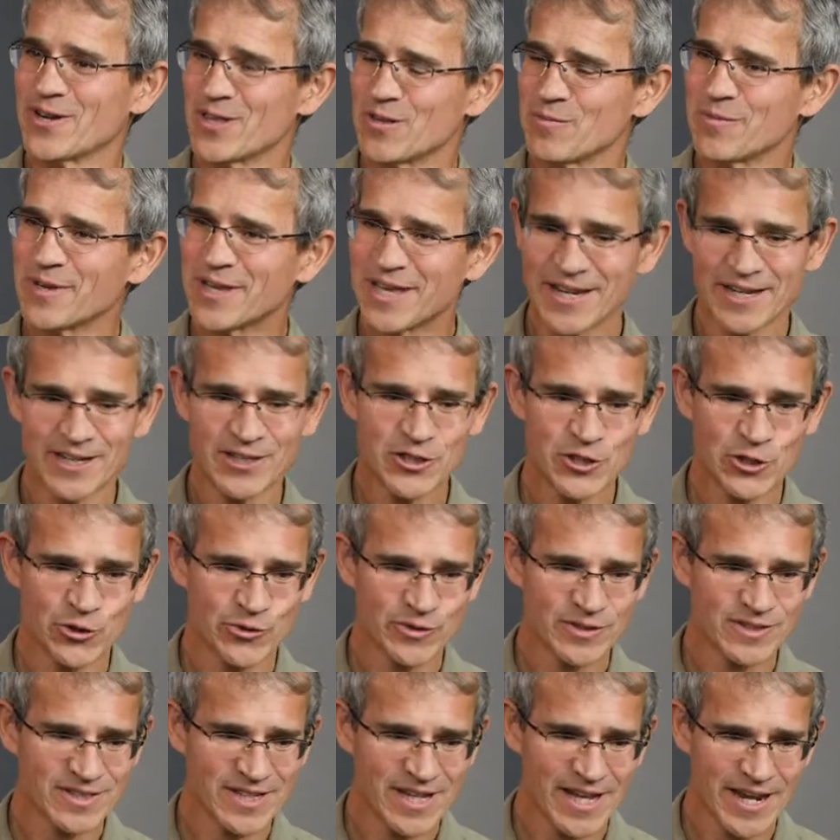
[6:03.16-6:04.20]
right at the beginning too,
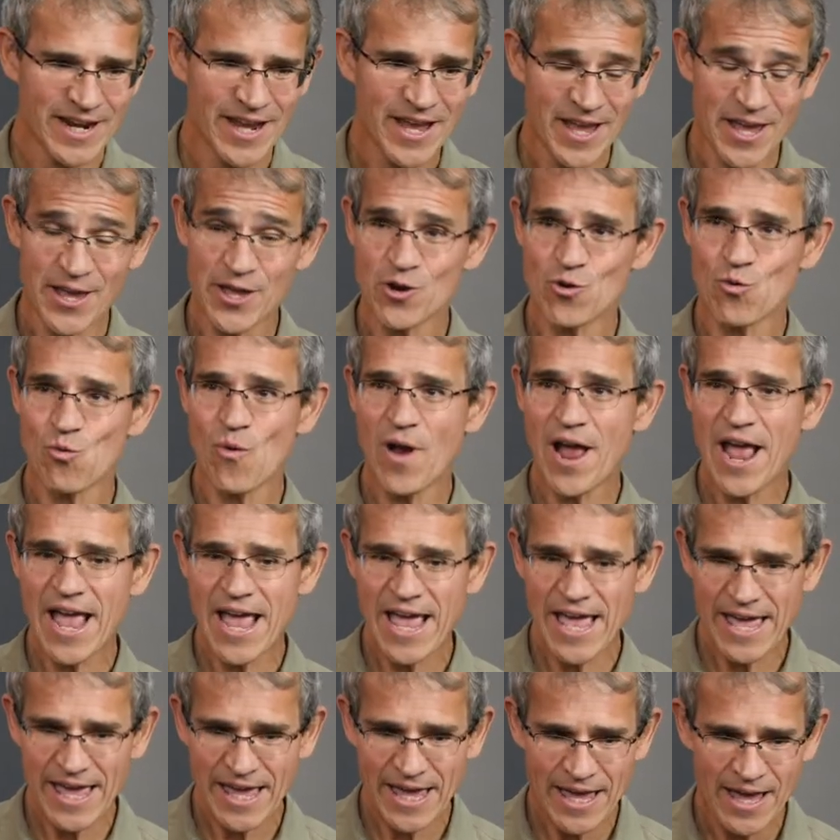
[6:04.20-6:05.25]
is that in a
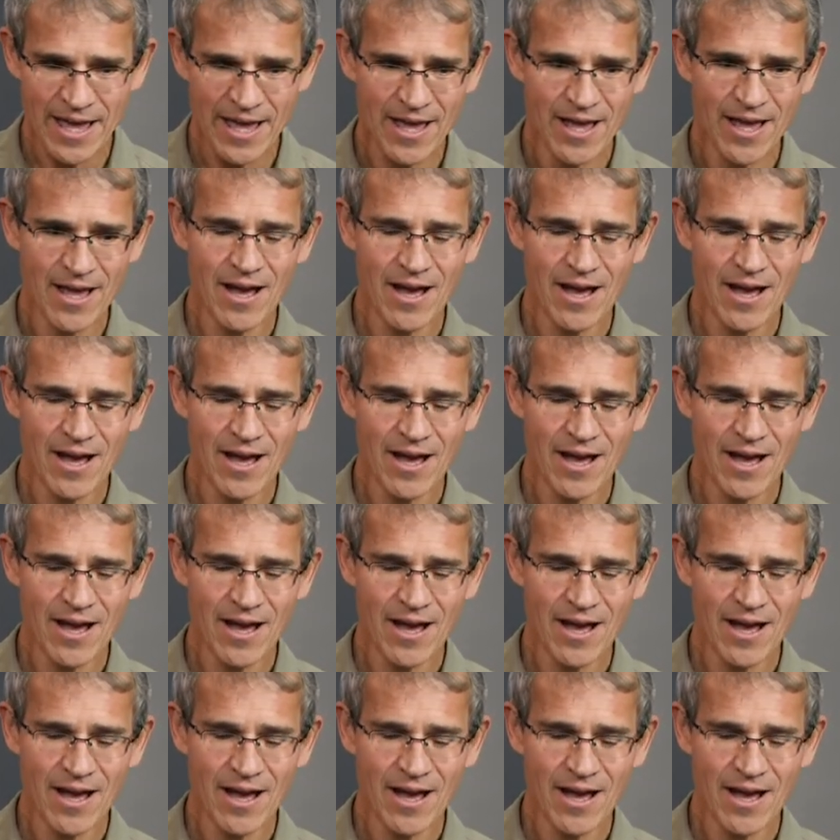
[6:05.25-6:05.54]
way,